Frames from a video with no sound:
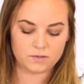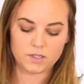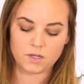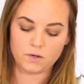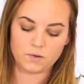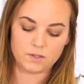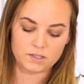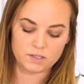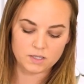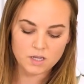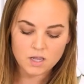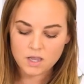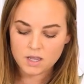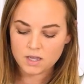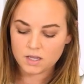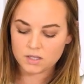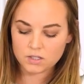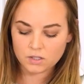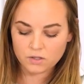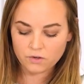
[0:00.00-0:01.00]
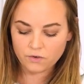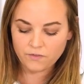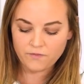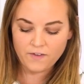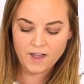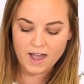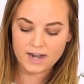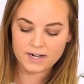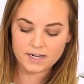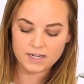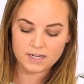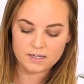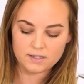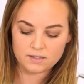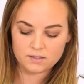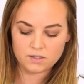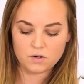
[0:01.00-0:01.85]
so it's a little fatty.